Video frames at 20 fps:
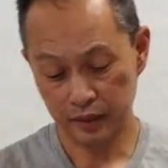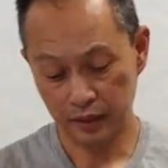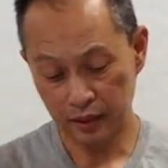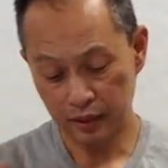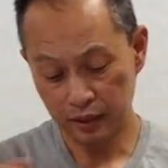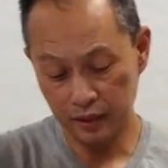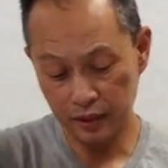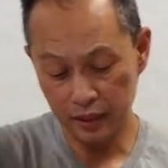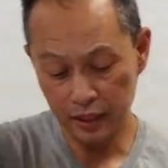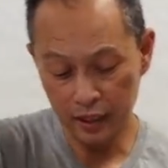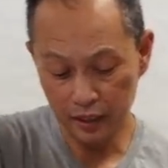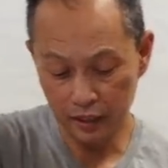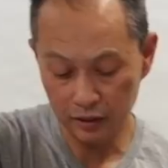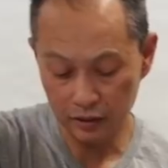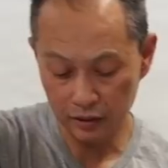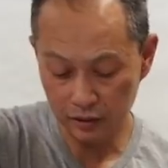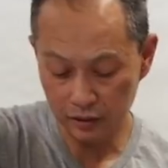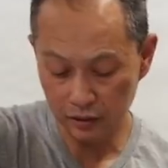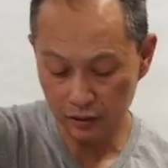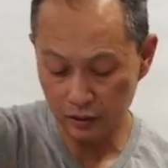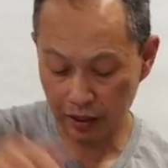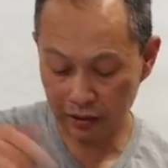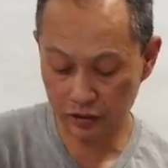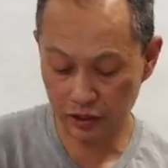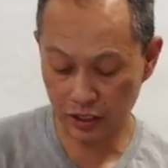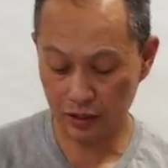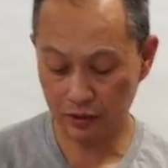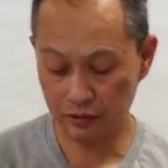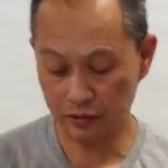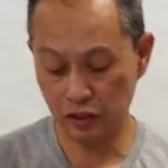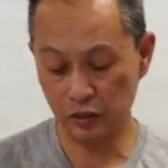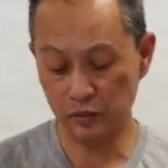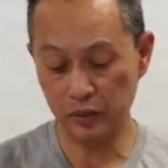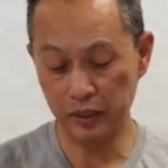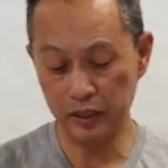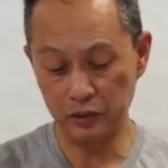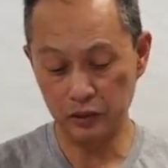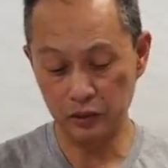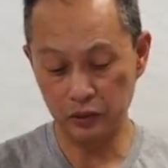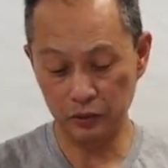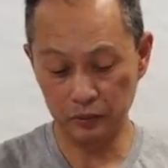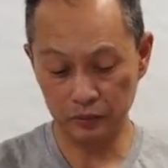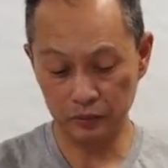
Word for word: And then here on the drive shaft, there's play too.